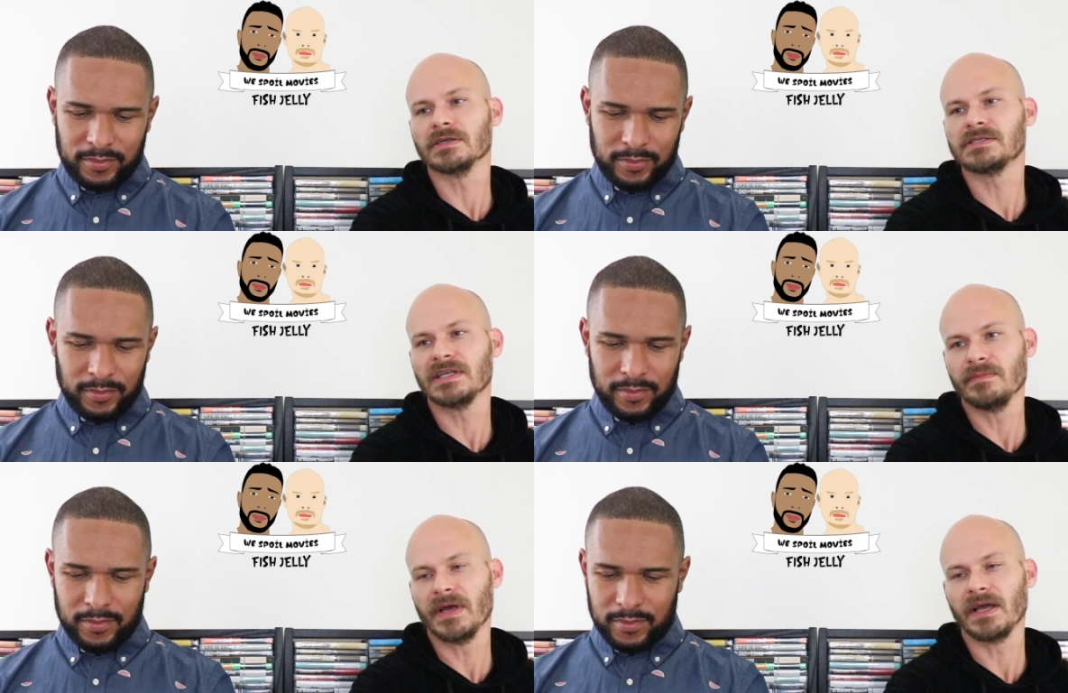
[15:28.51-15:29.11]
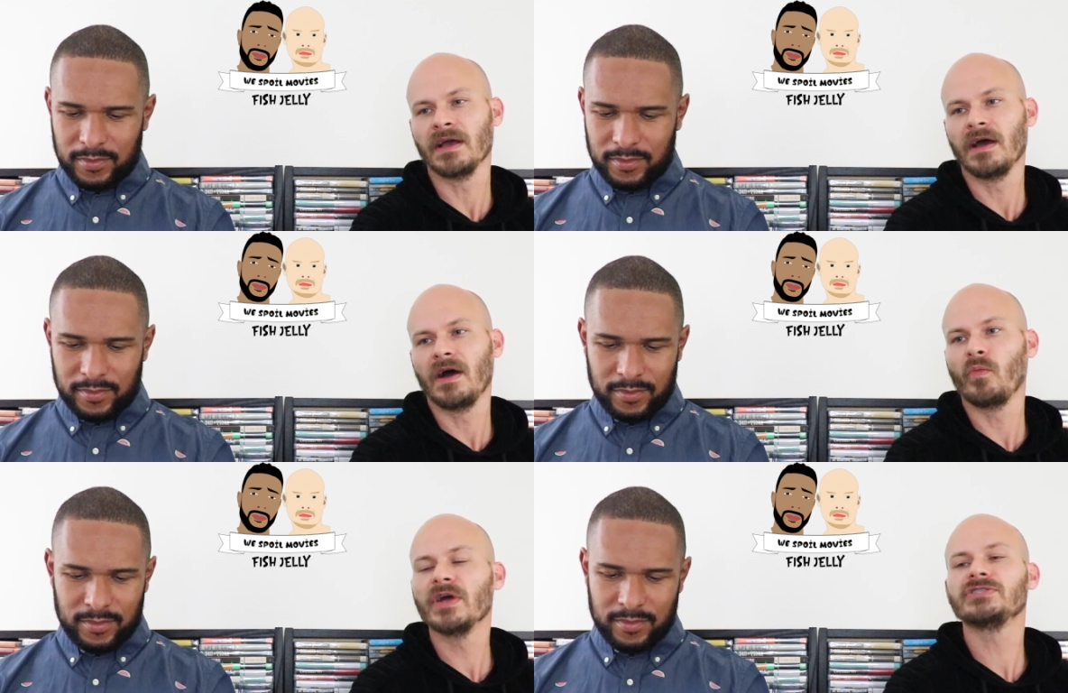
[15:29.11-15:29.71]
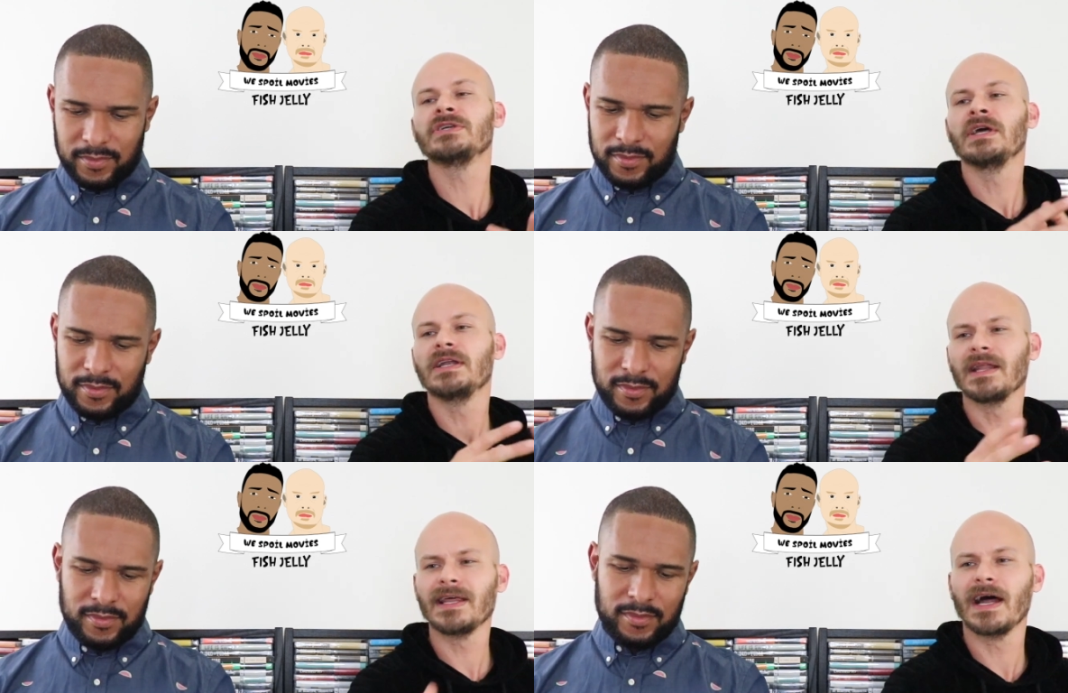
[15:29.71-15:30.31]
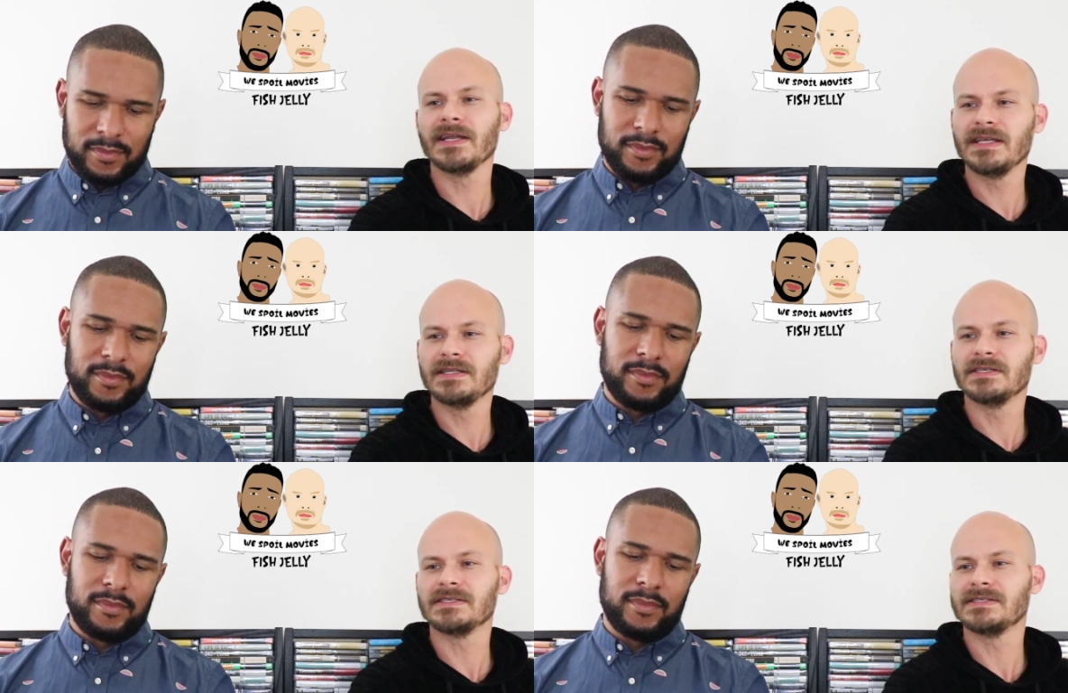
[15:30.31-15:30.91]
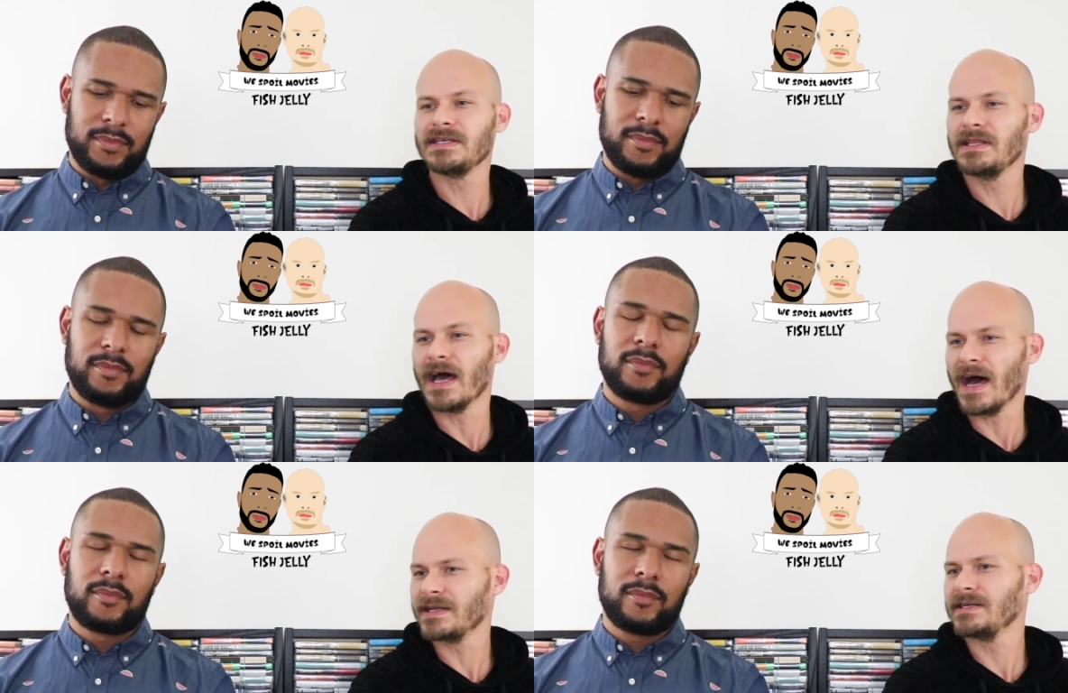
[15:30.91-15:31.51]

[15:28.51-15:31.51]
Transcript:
Speaker 1: seeming. Which not that I need to see that